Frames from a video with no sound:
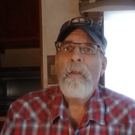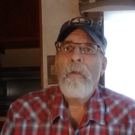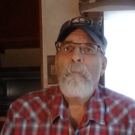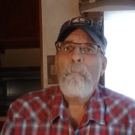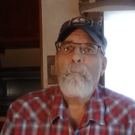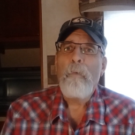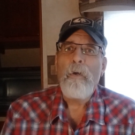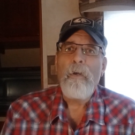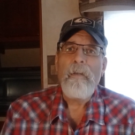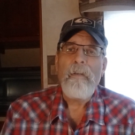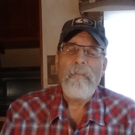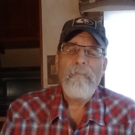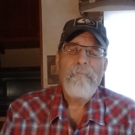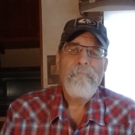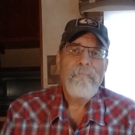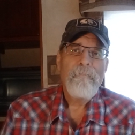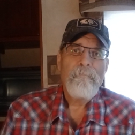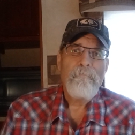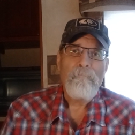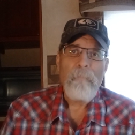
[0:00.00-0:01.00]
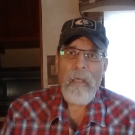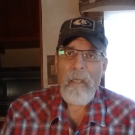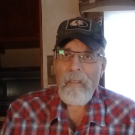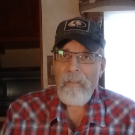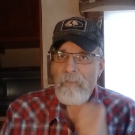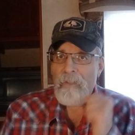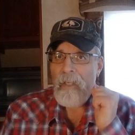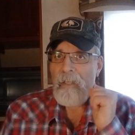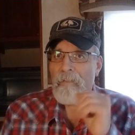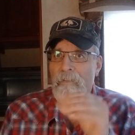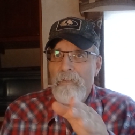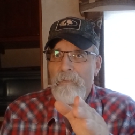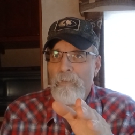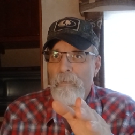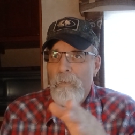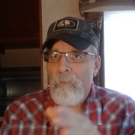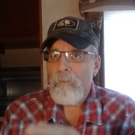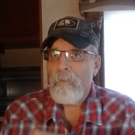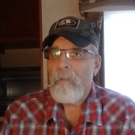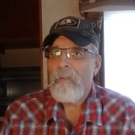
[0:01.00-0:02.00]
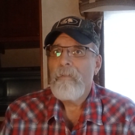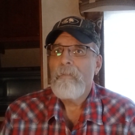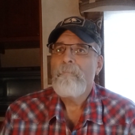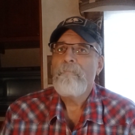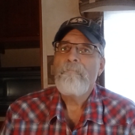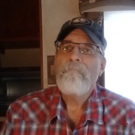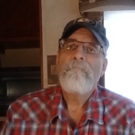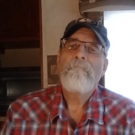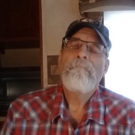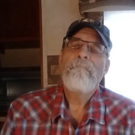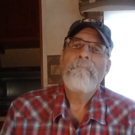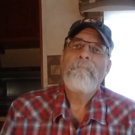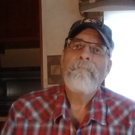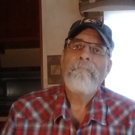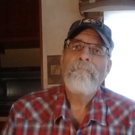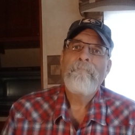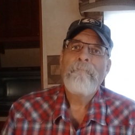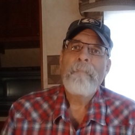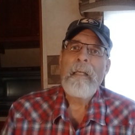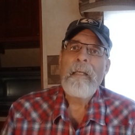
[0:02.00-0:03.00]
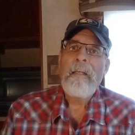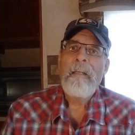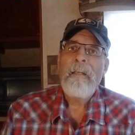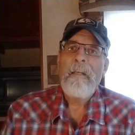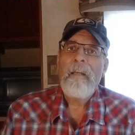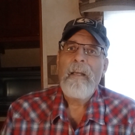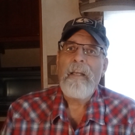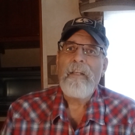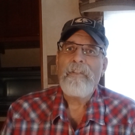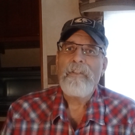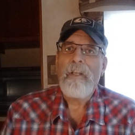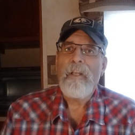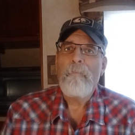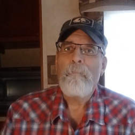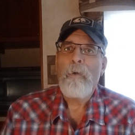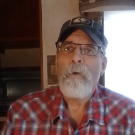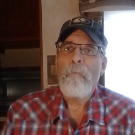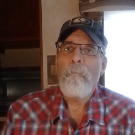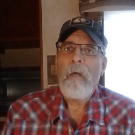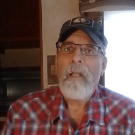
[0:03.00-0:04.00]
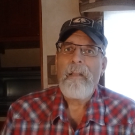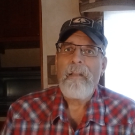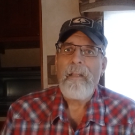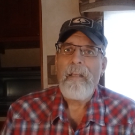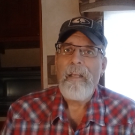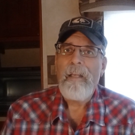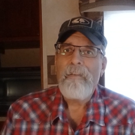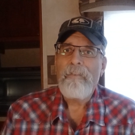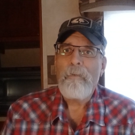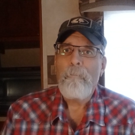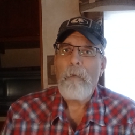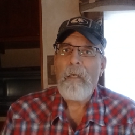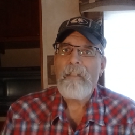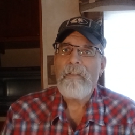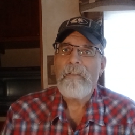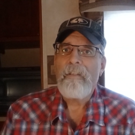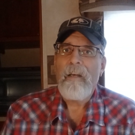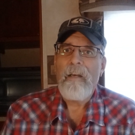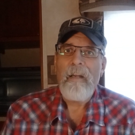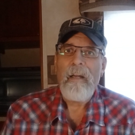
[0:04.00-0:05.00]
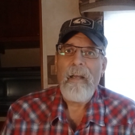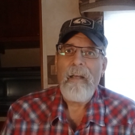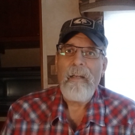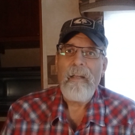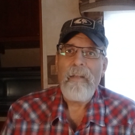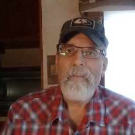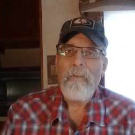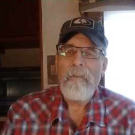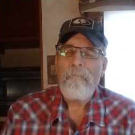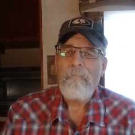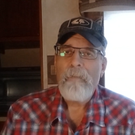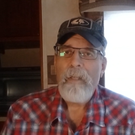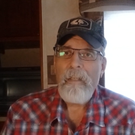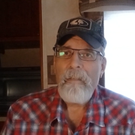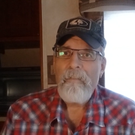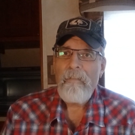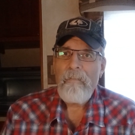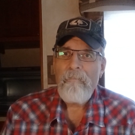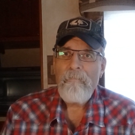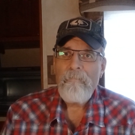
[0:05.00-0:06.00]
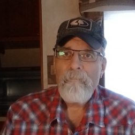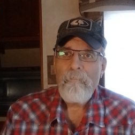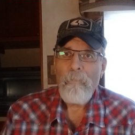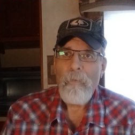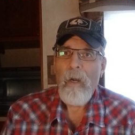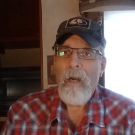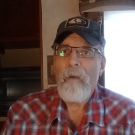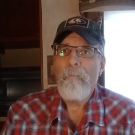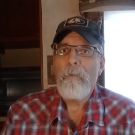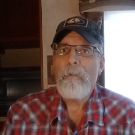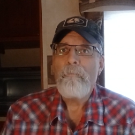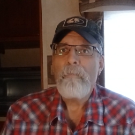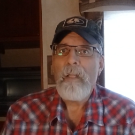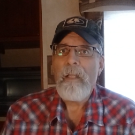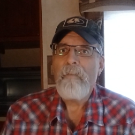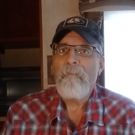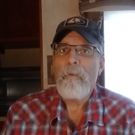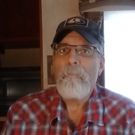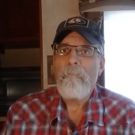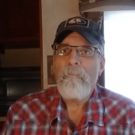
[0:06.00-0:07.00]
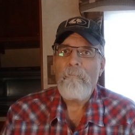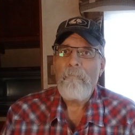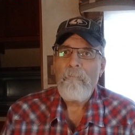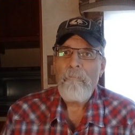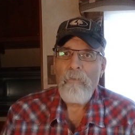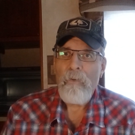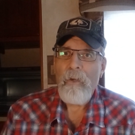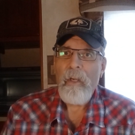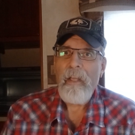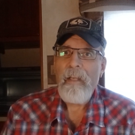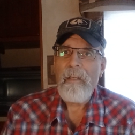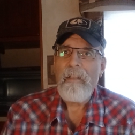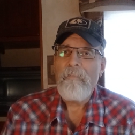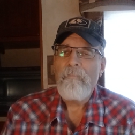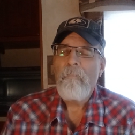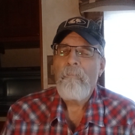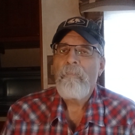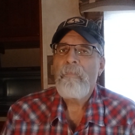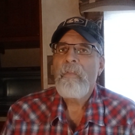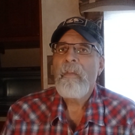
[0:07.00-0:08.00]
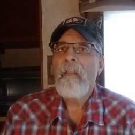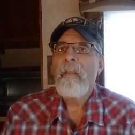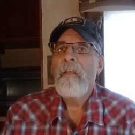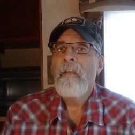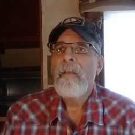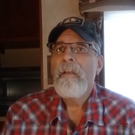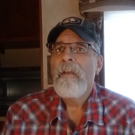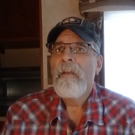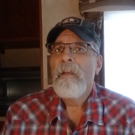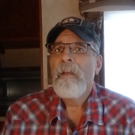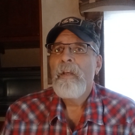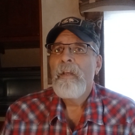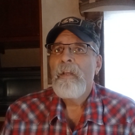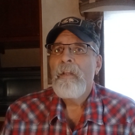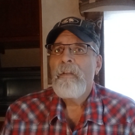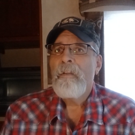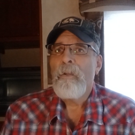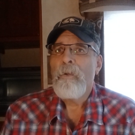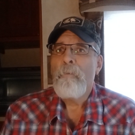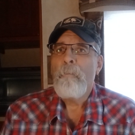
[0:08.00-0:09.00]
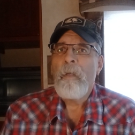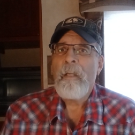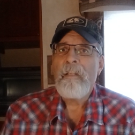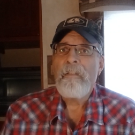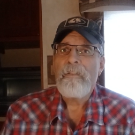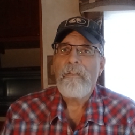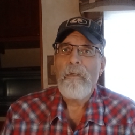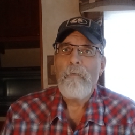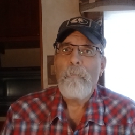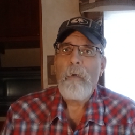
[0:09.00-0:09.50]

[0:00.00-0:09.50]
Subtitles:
But man's heading to Jerusalem. He's set upon by thieves that beat the snot out of him, rob him, leave him for dead. Two men's done